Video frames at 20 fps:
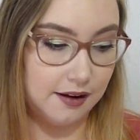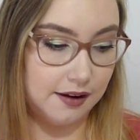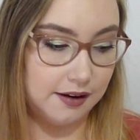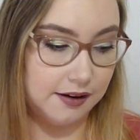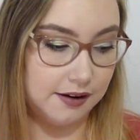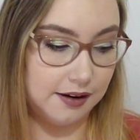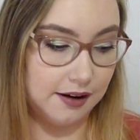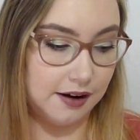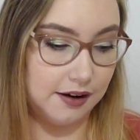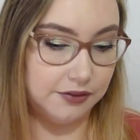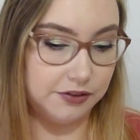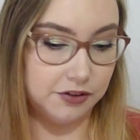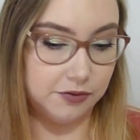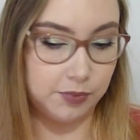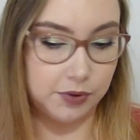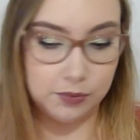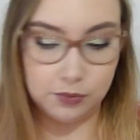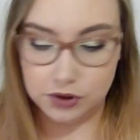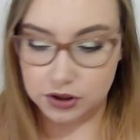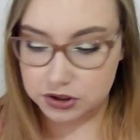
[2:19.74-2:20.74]
Now, if you've
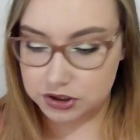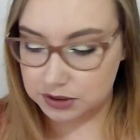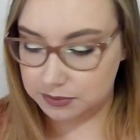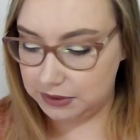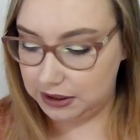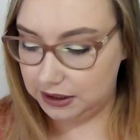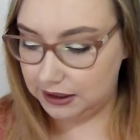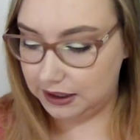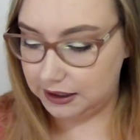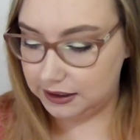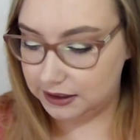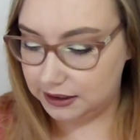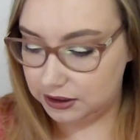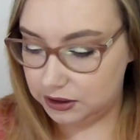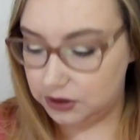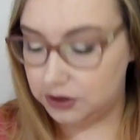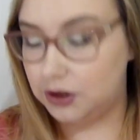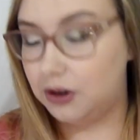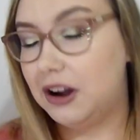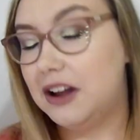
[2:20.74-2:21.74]
been watching me lately, you
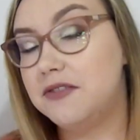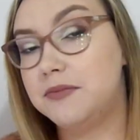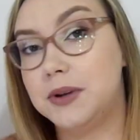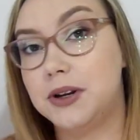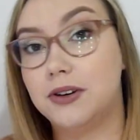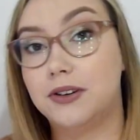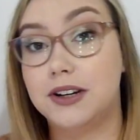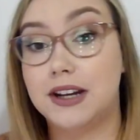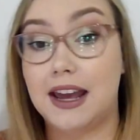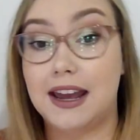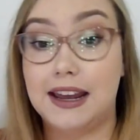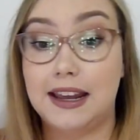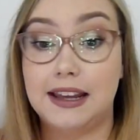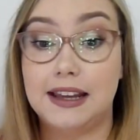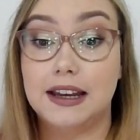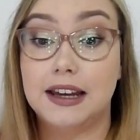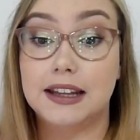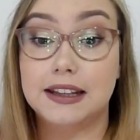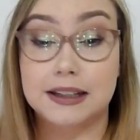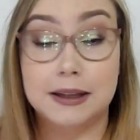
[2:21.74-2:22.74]
know I've been on
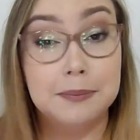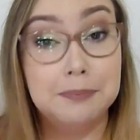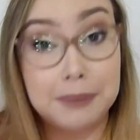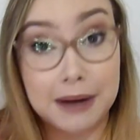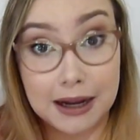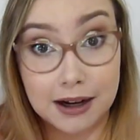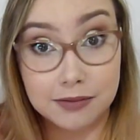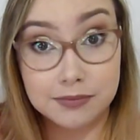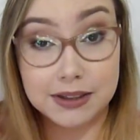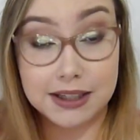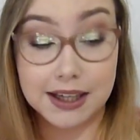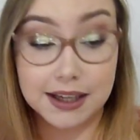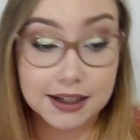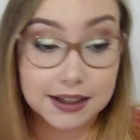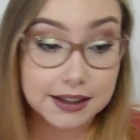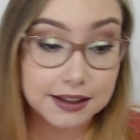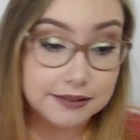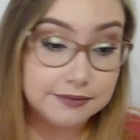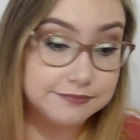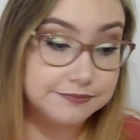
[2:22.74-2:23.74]
a lip balm
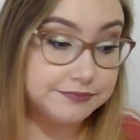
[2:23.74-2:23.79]
kick.